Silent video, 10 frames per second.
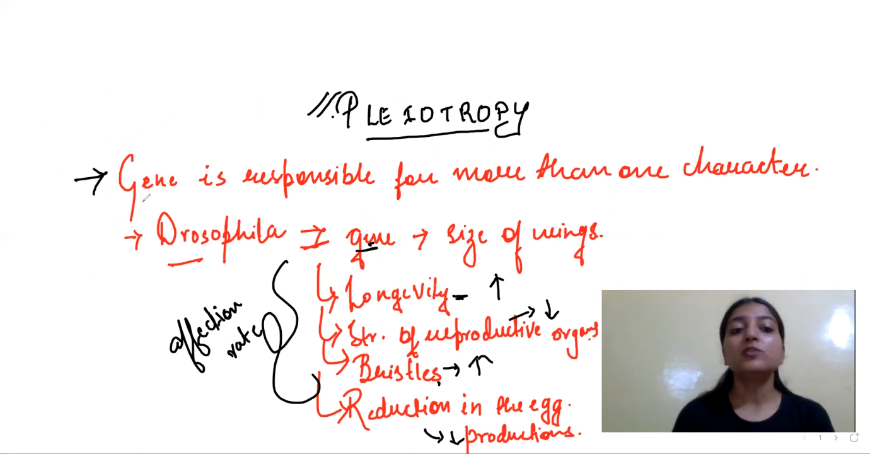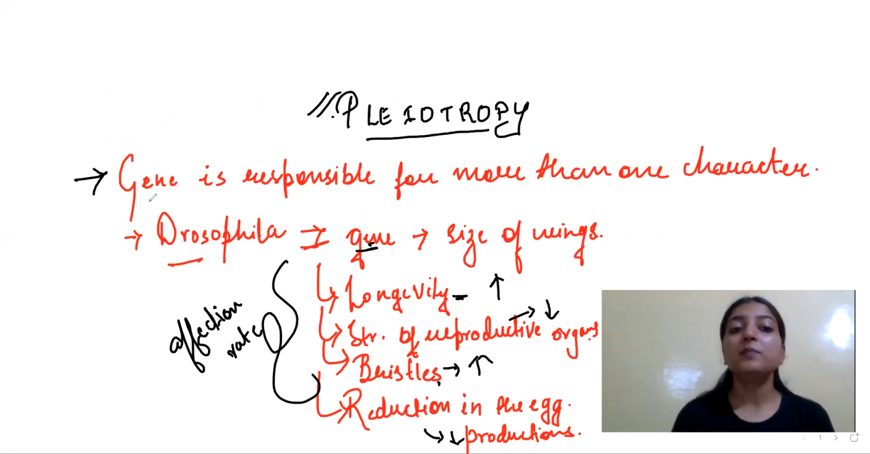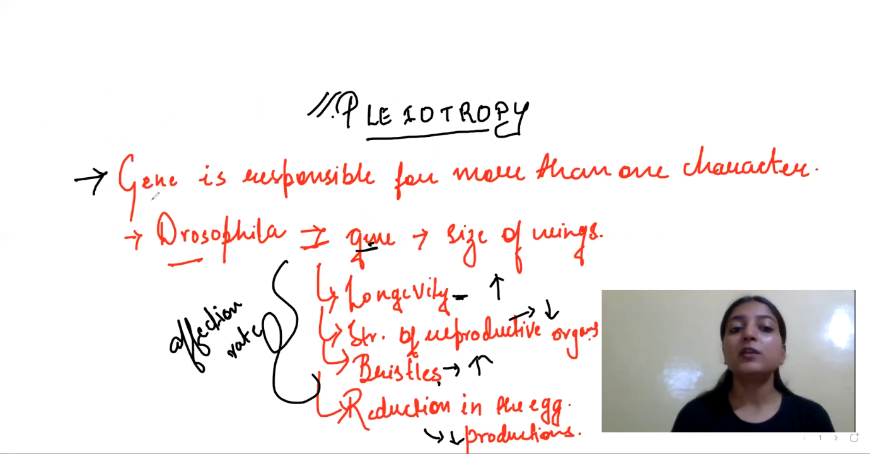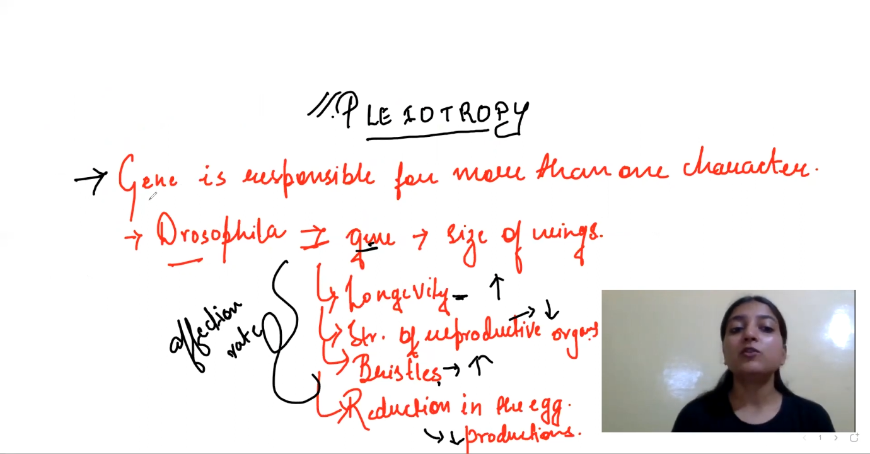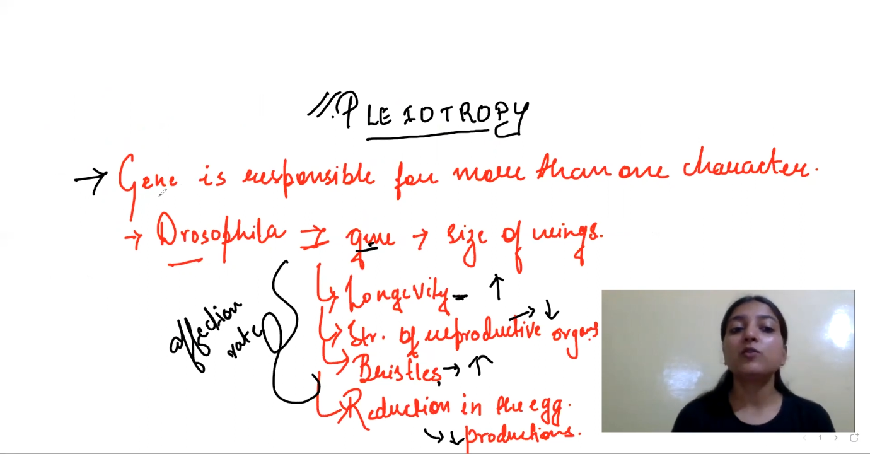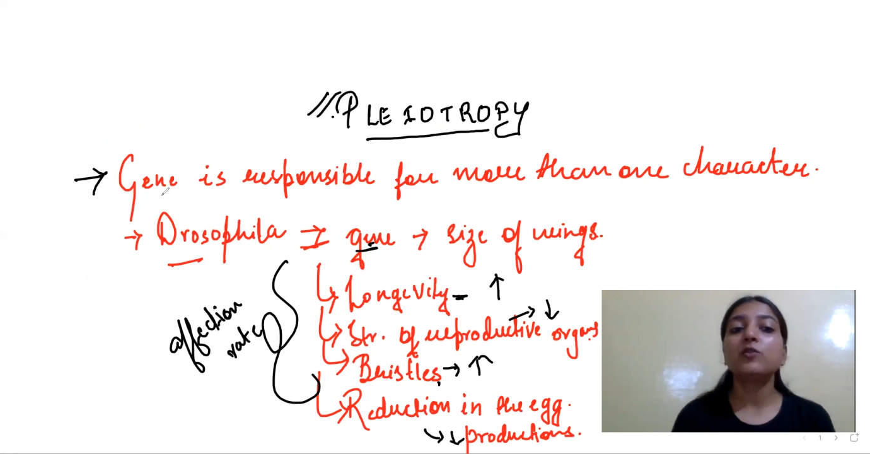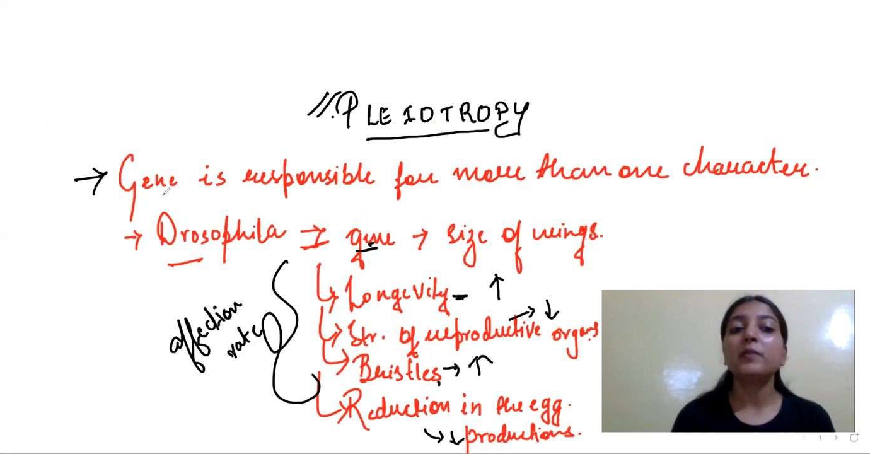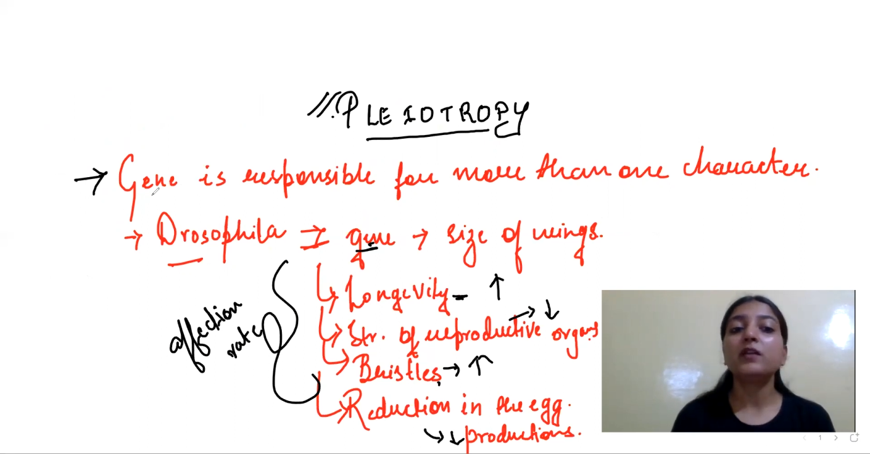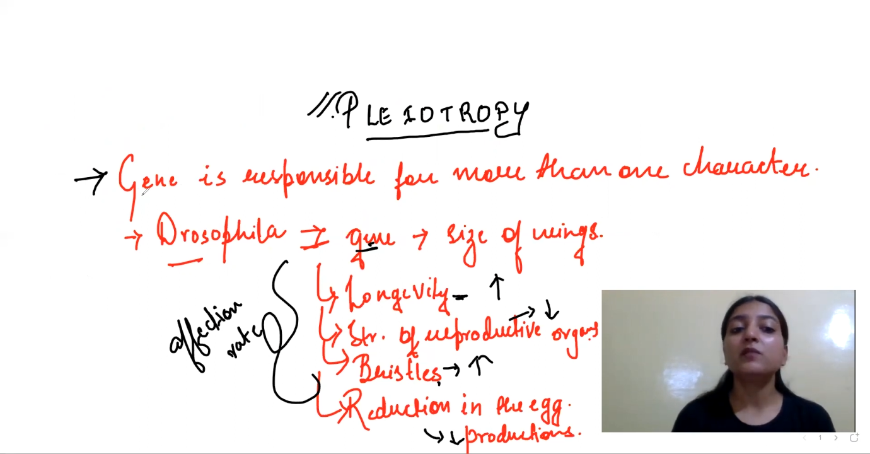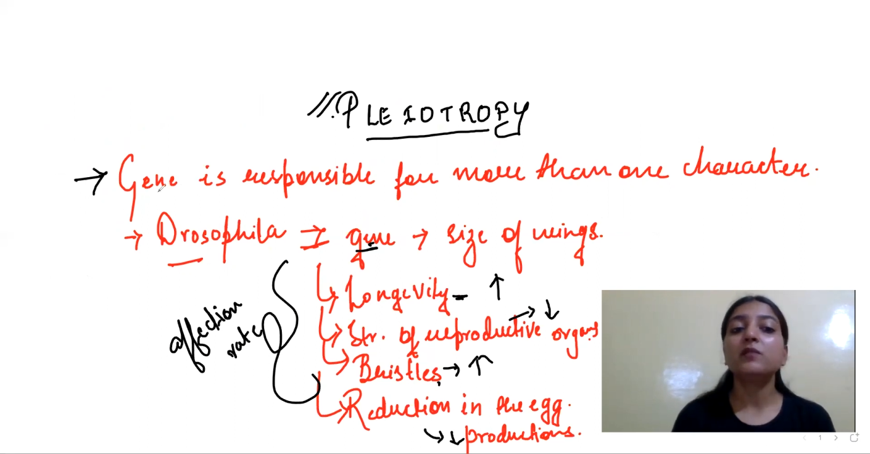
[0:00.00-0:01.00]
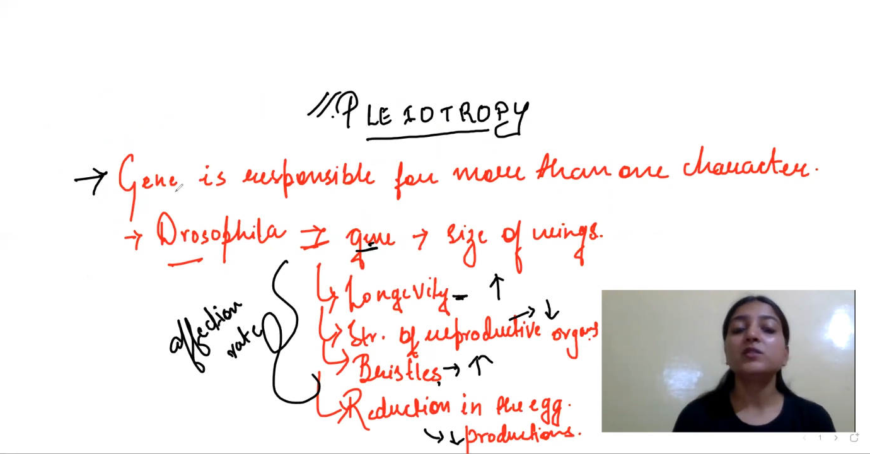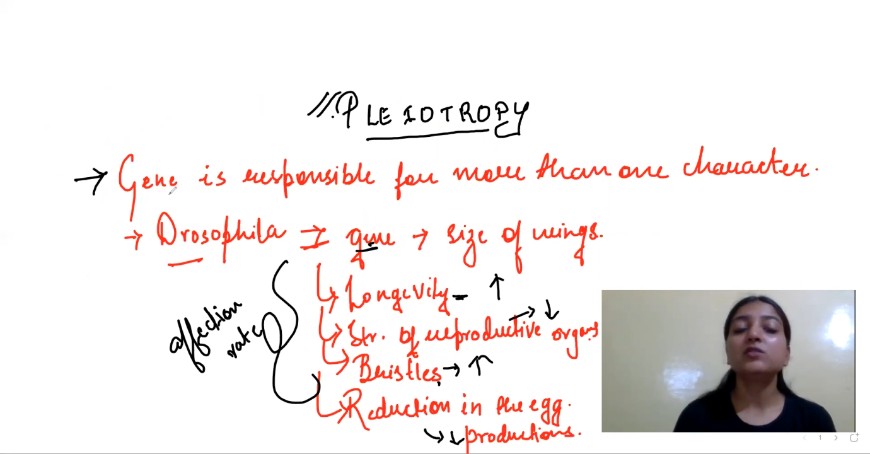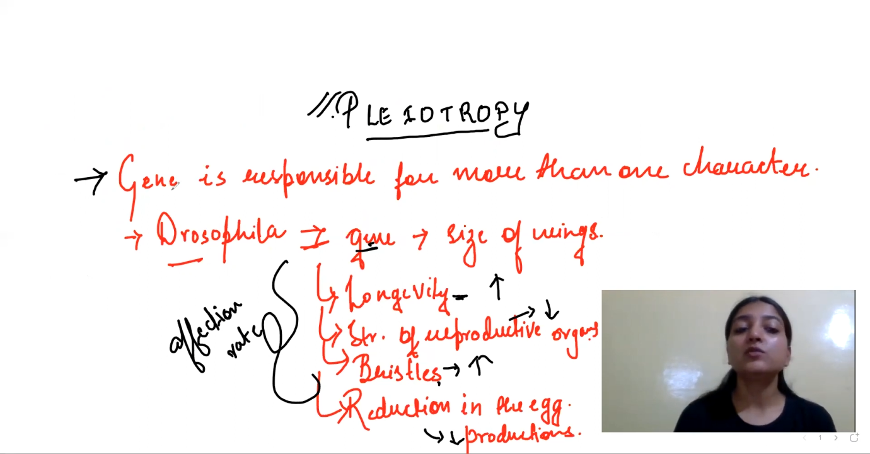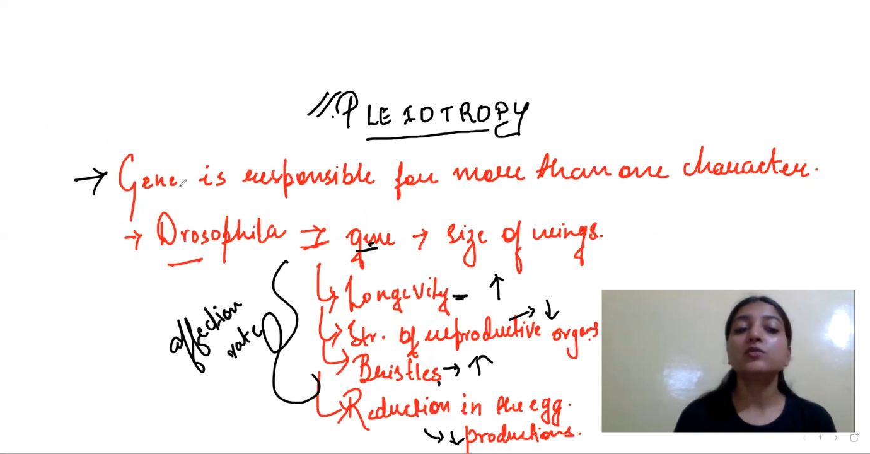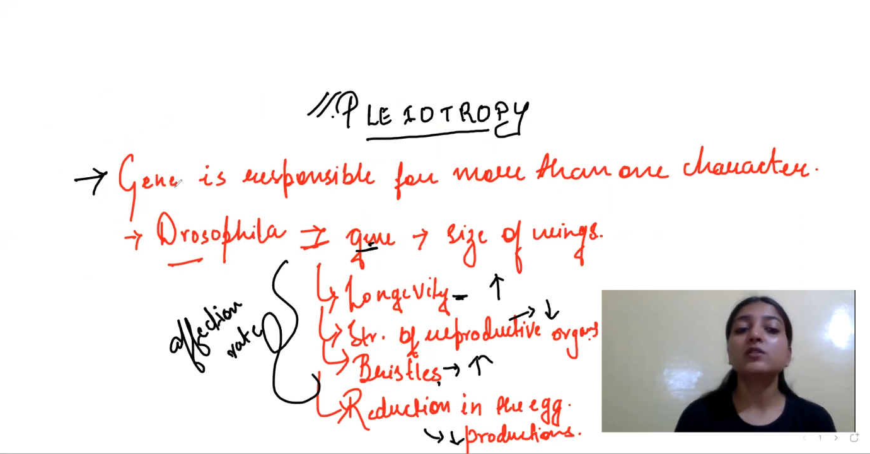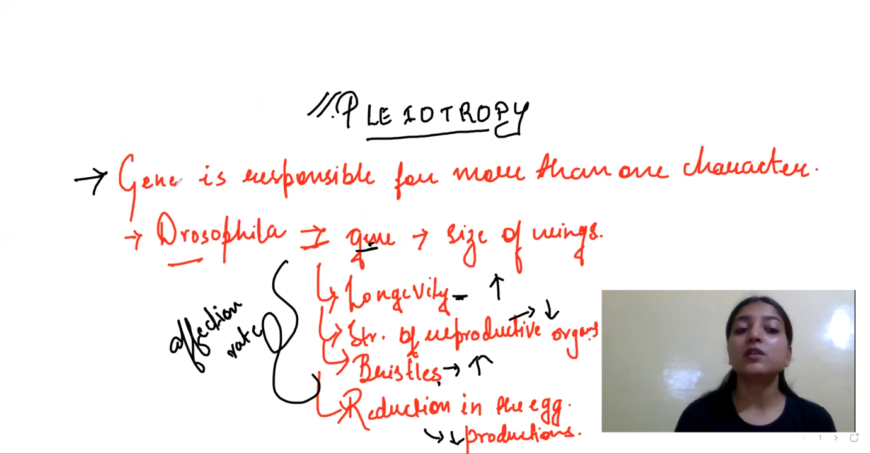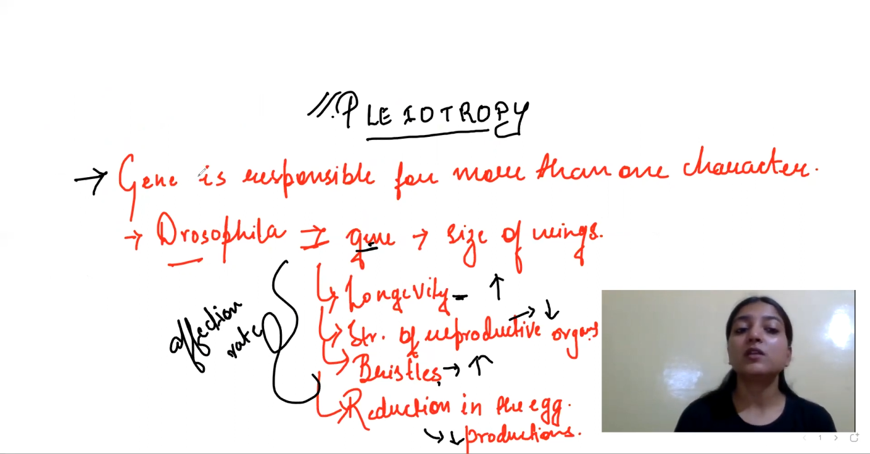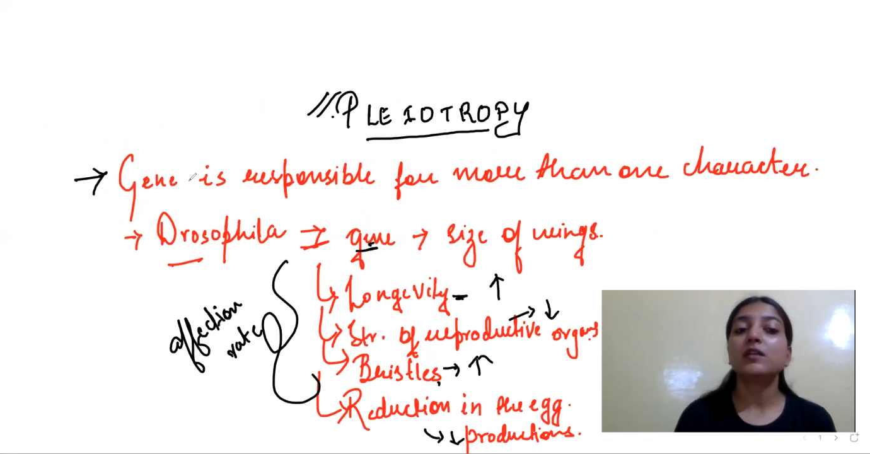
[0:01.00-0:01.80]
pleiotropy term is used